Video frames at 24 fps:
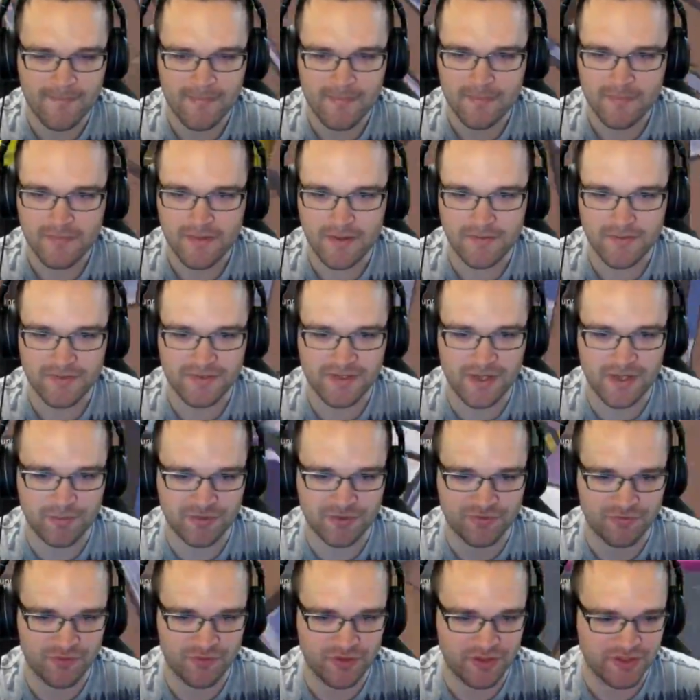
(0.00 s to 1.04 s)
Yeah, this kid
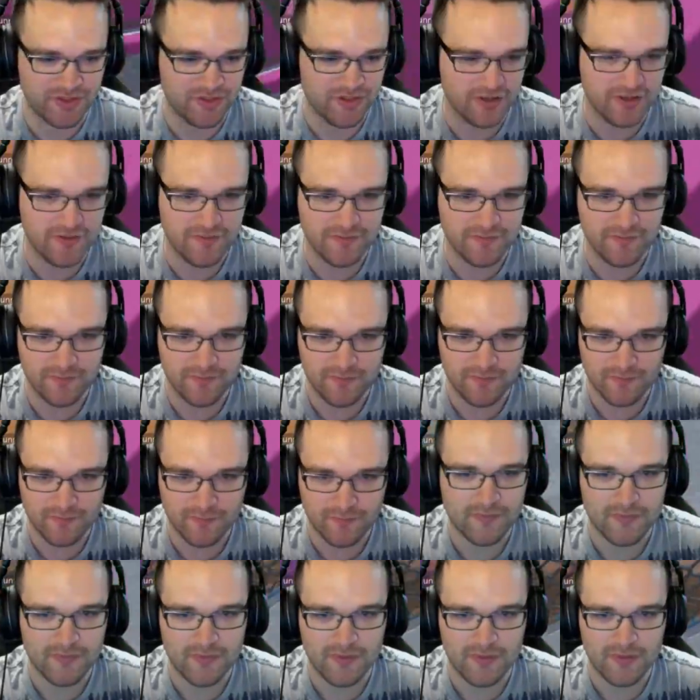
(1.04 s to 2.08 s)
was really good.
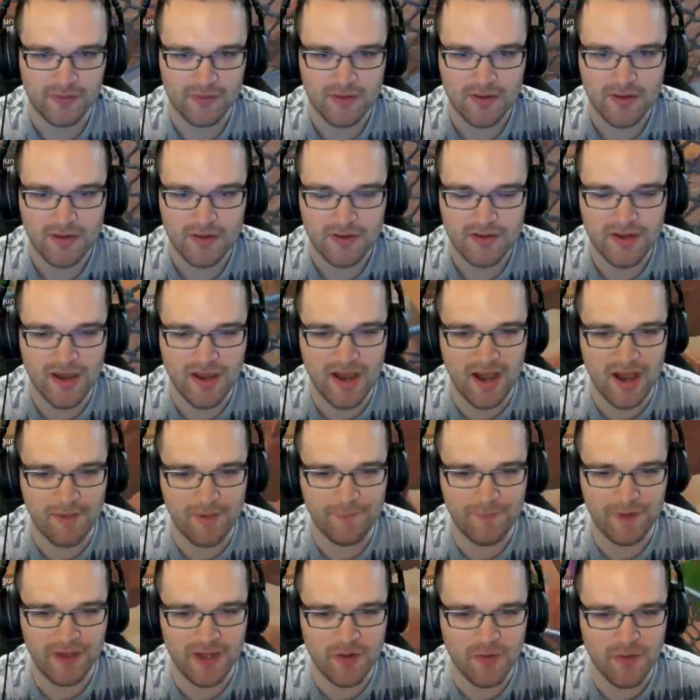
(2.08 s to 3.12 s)
Yeah, I
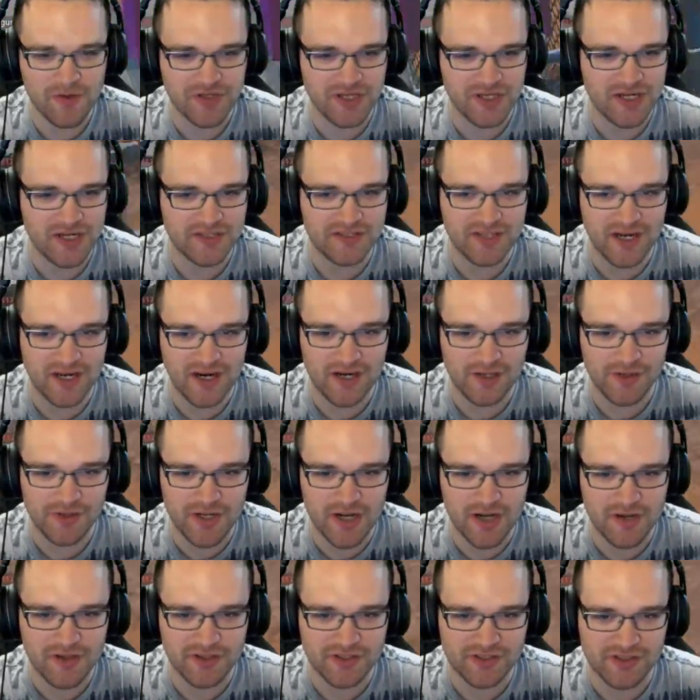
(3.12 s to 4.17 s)
feel like once I get dialed in
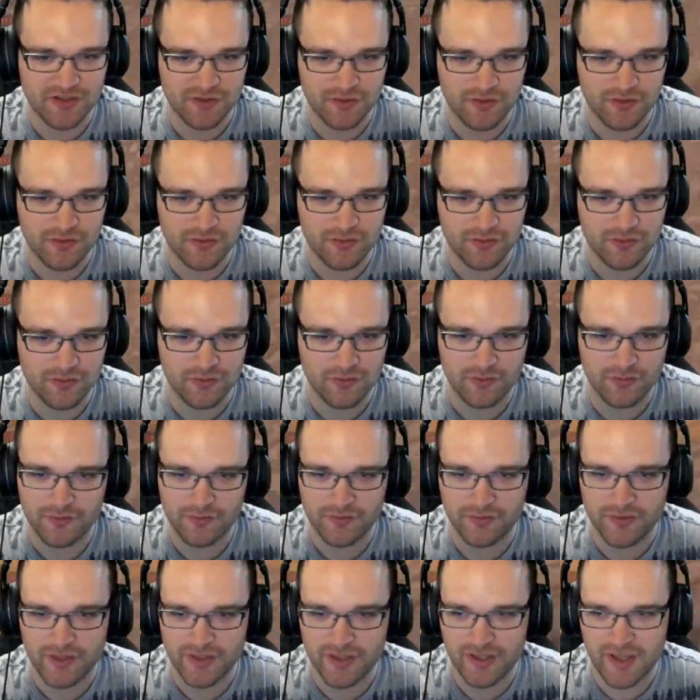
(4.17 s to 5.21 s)
on this new,
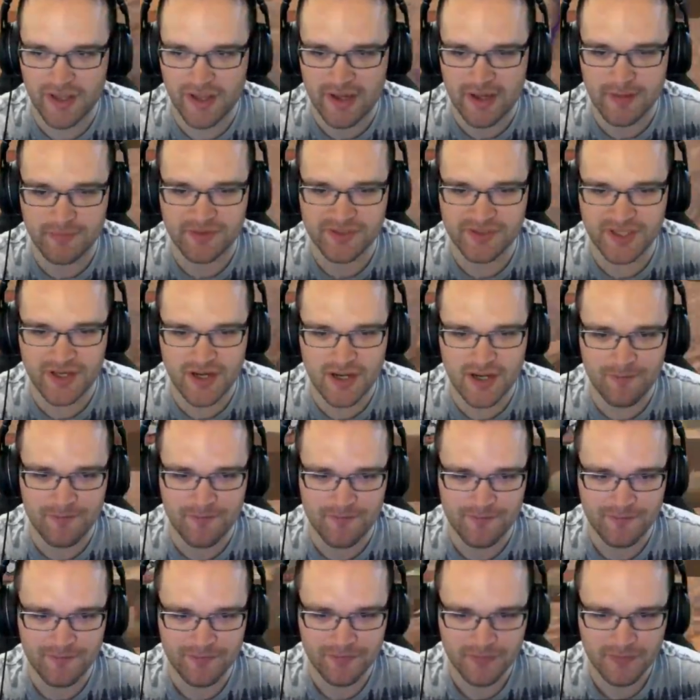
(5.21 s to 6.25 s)
like, aim setup,
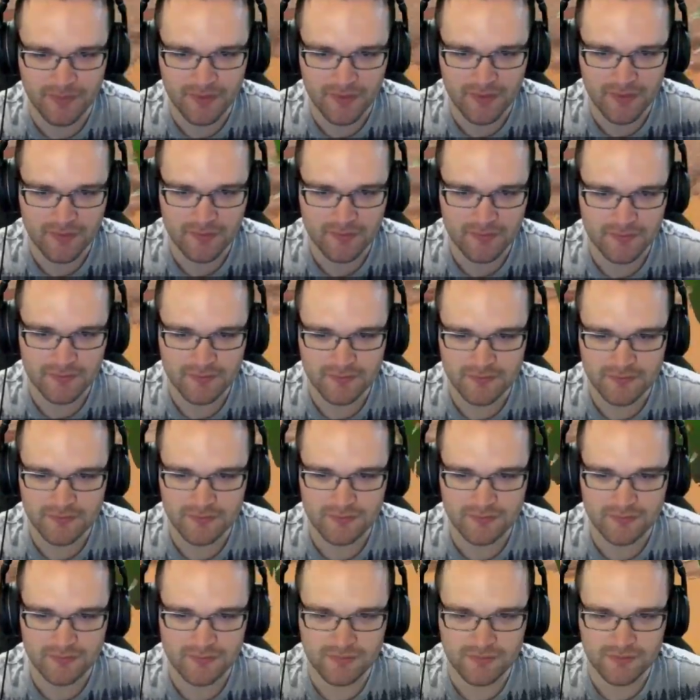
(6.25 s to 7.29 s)

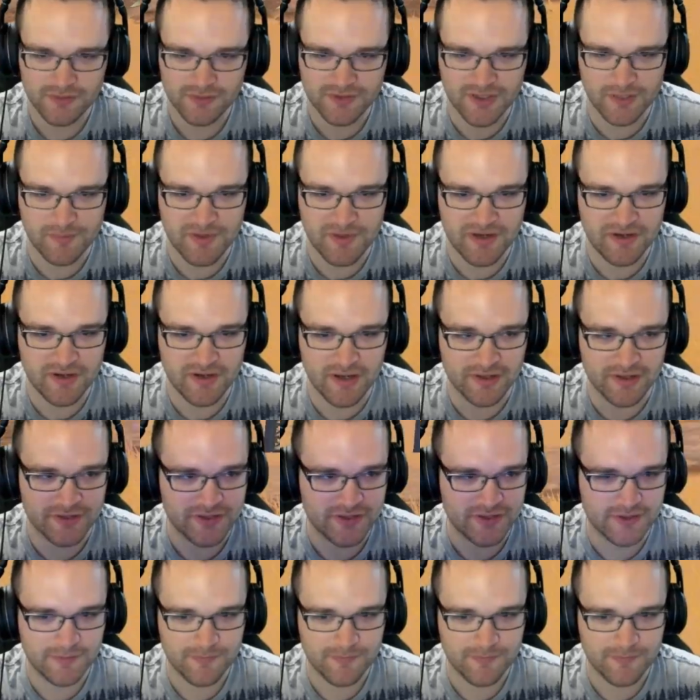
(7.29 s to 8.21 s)
it's gonna be nuts.